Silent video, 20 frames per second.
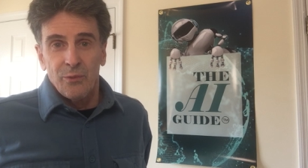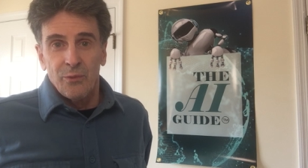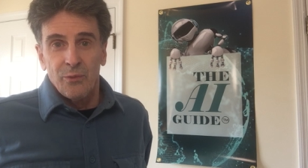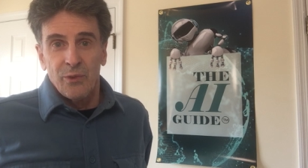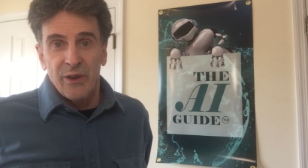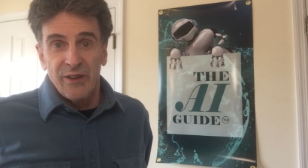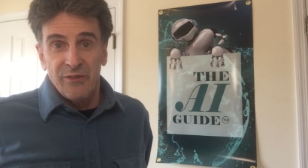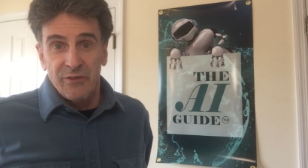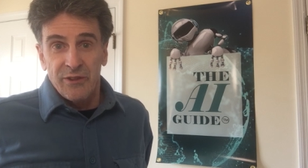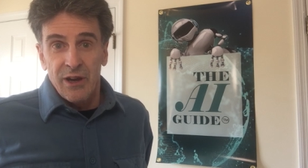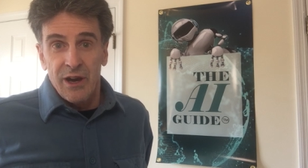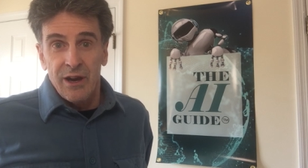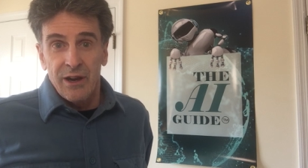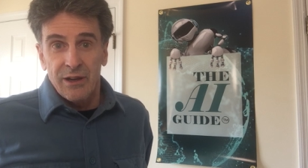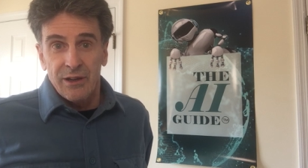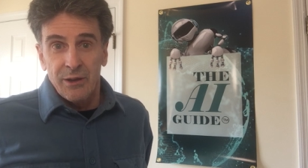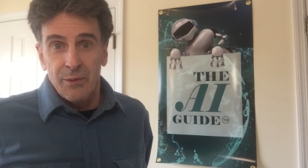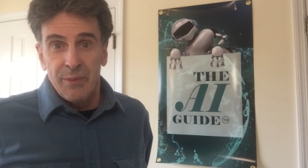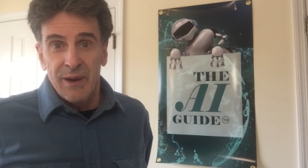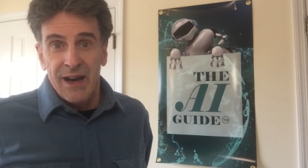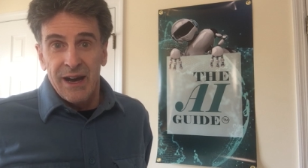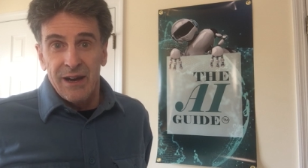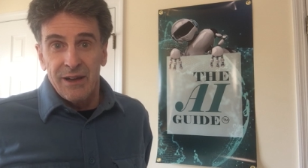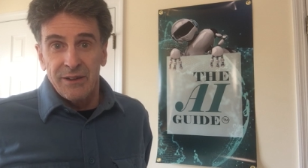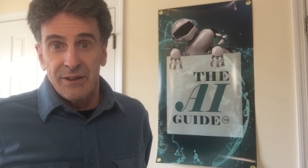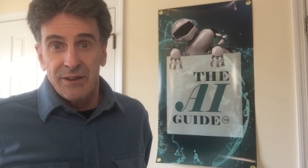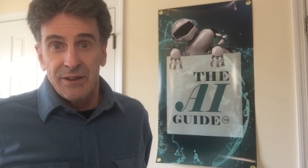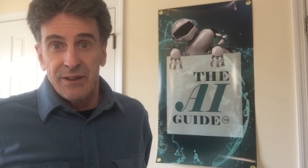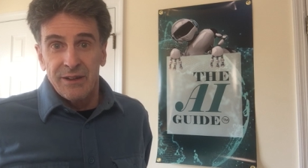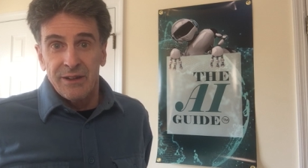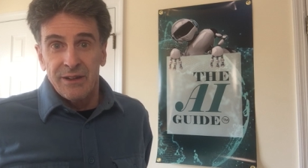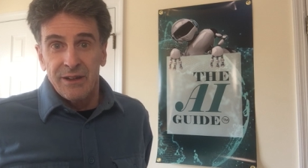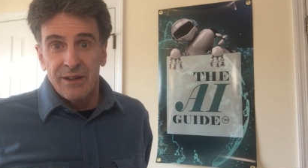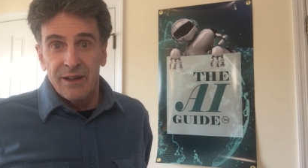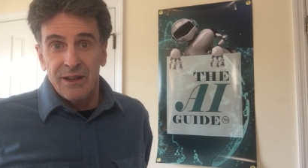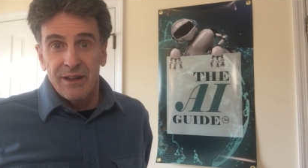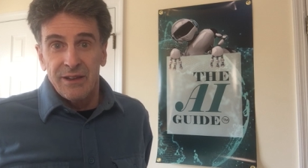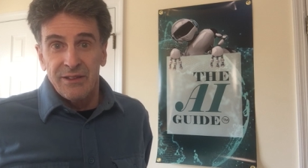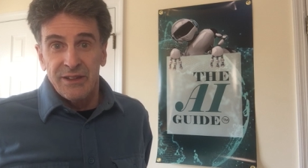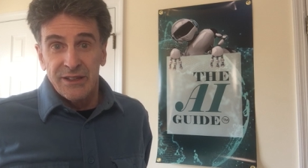we've talked about
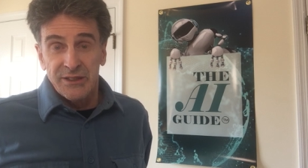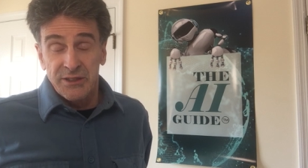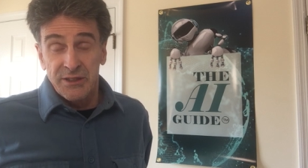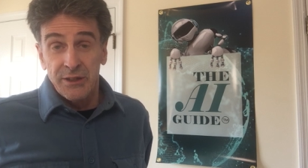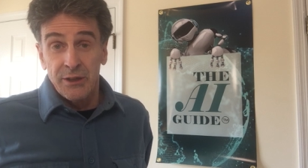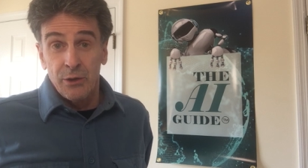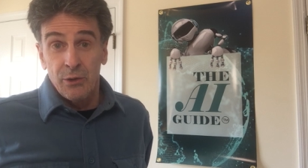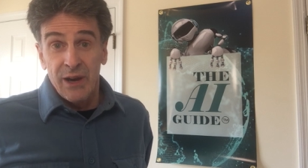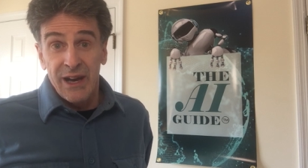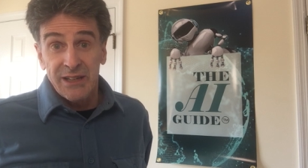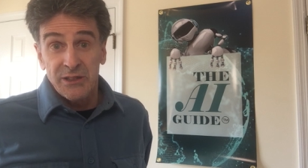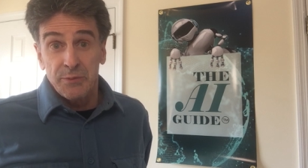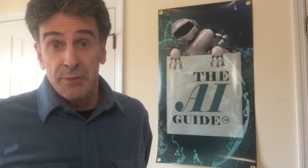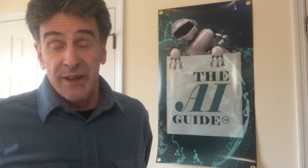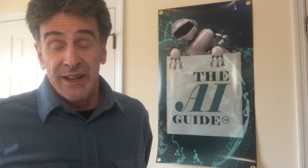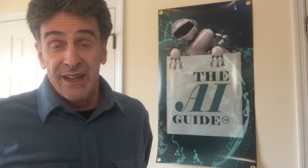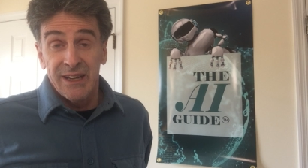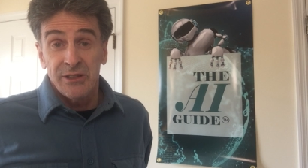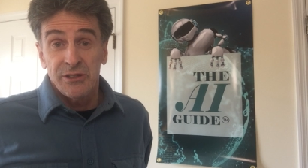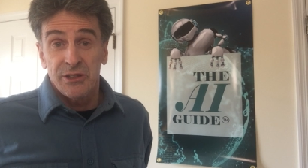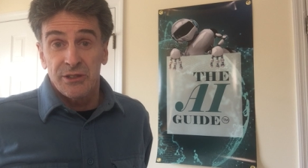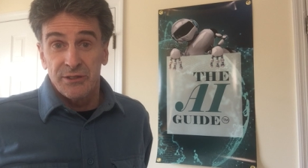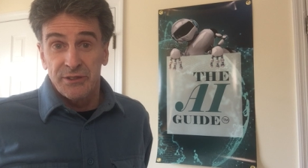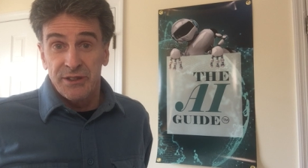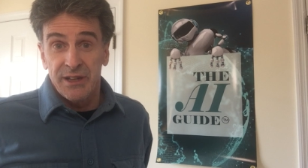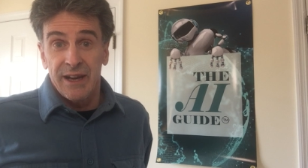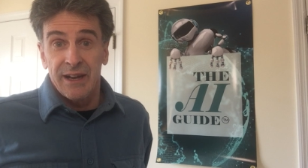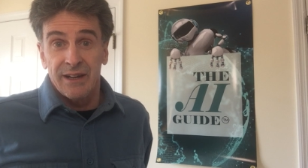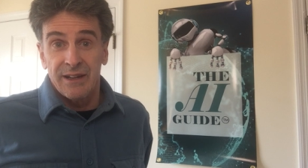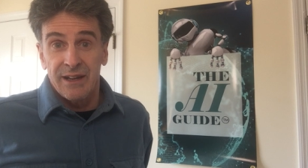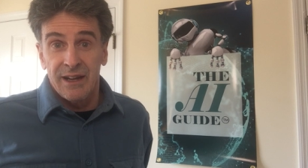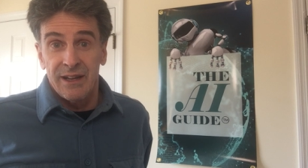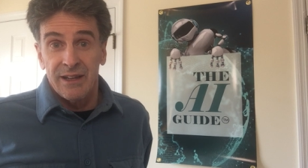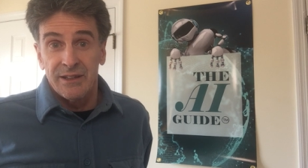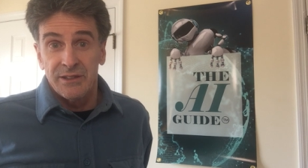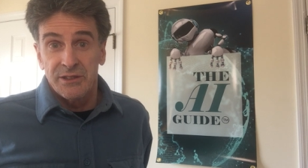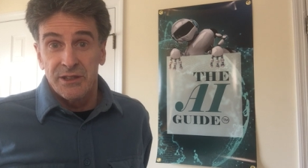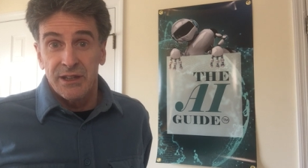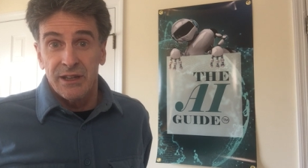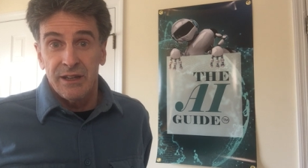this new exponential
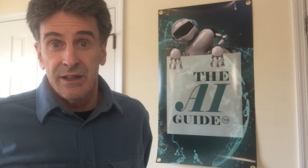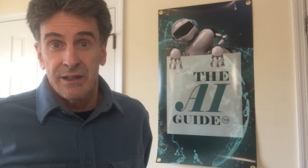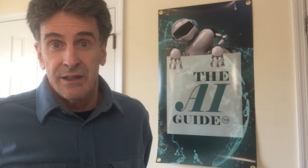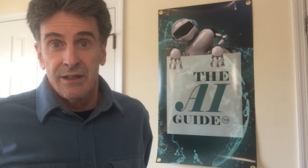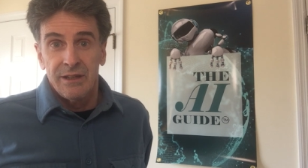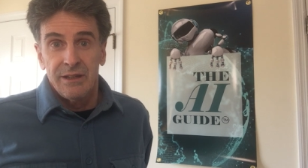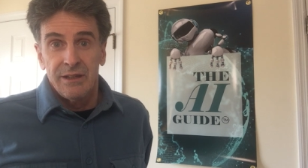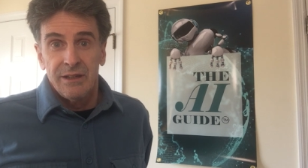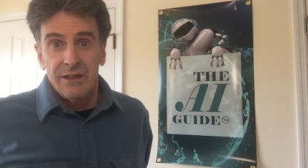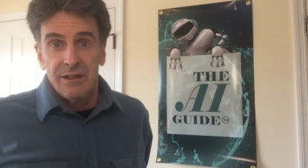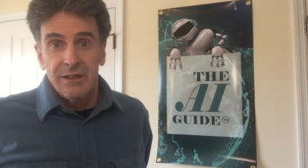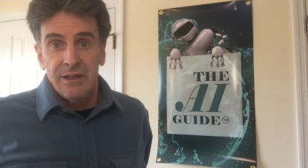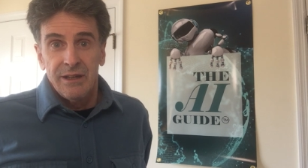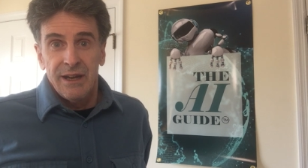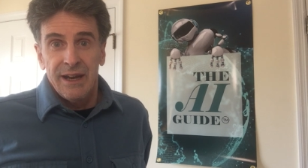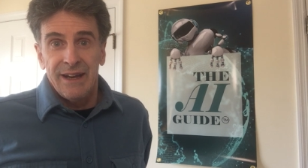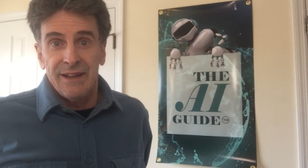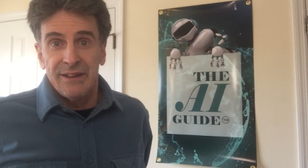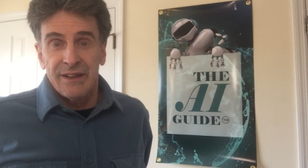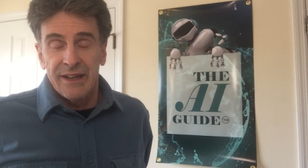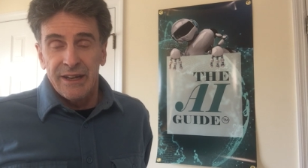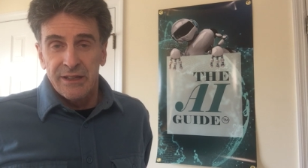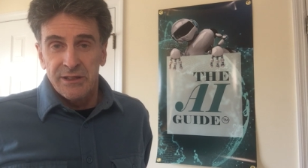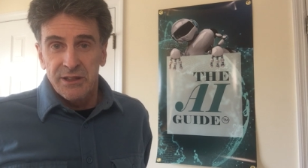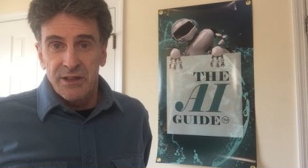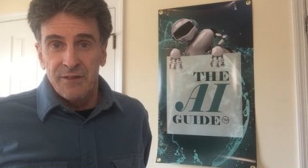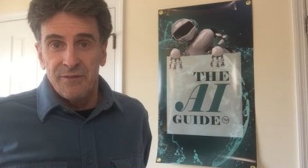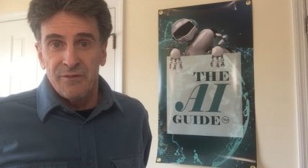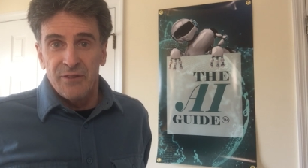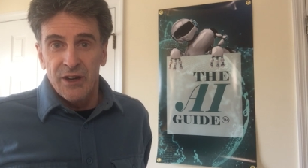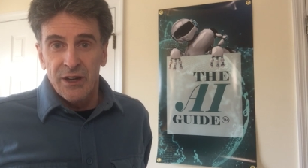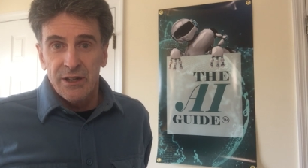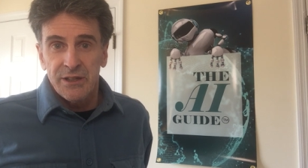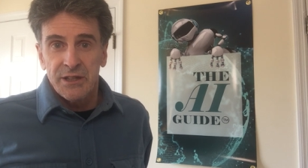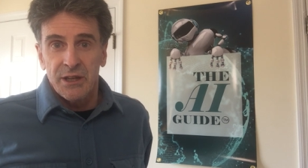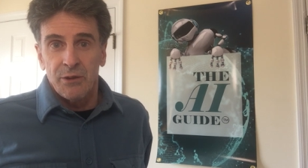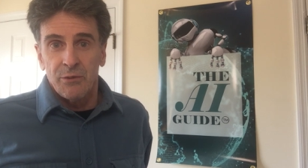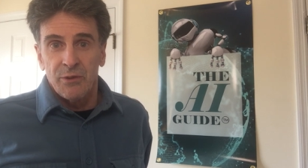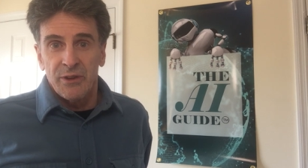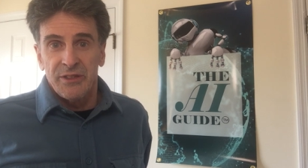technology and that it's
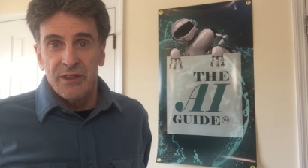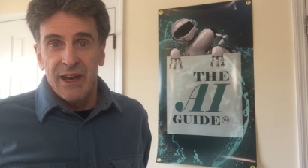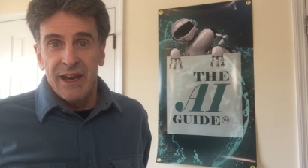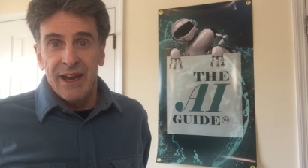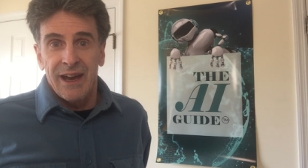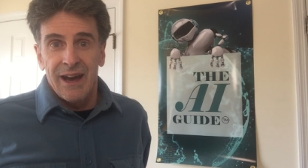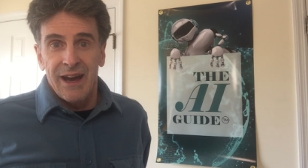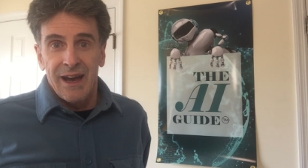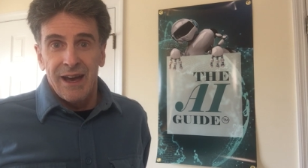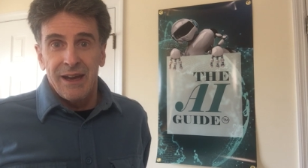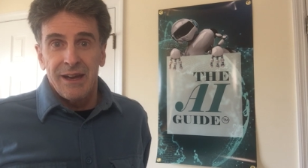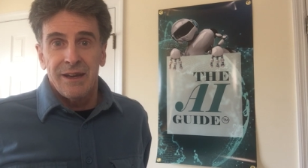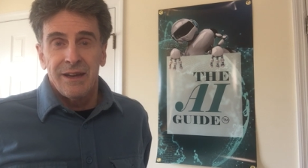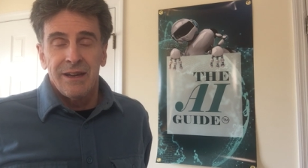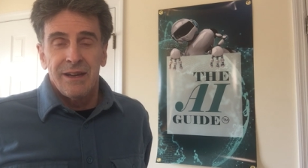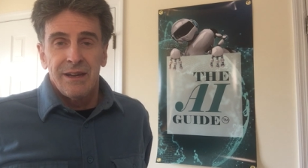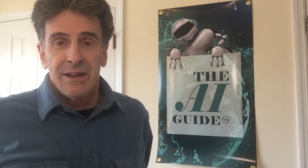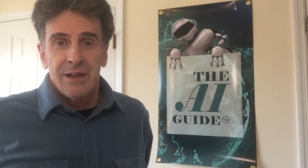converging with AI,